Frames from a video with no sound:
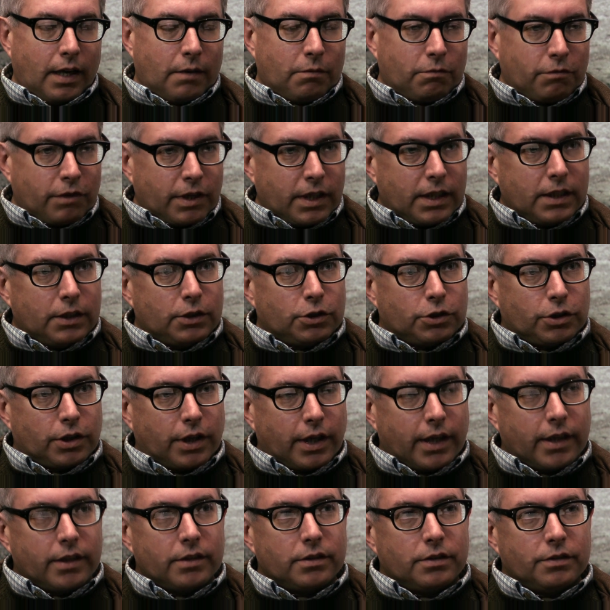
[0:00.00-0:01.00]
I'm really
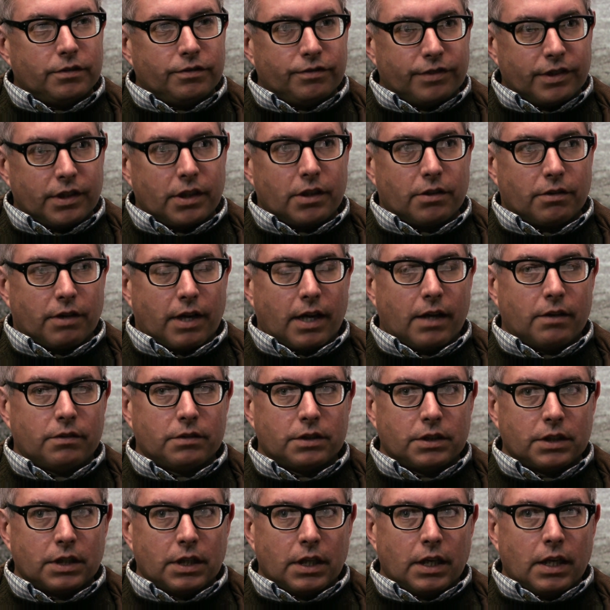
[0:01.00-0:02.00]
trying to figure
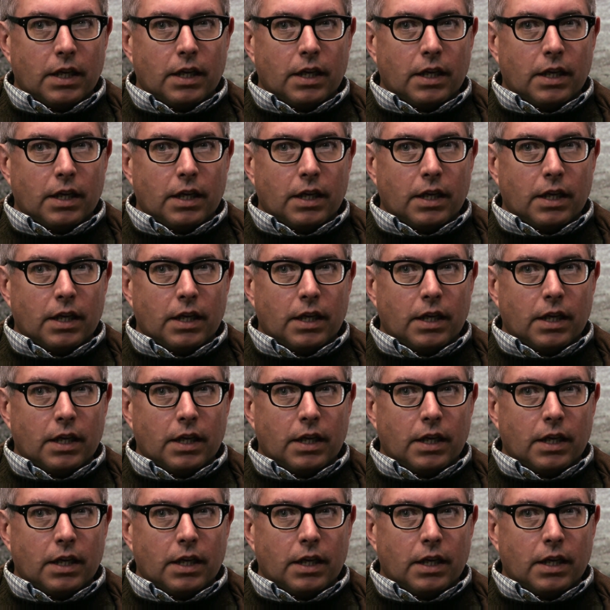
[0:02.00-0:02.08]
out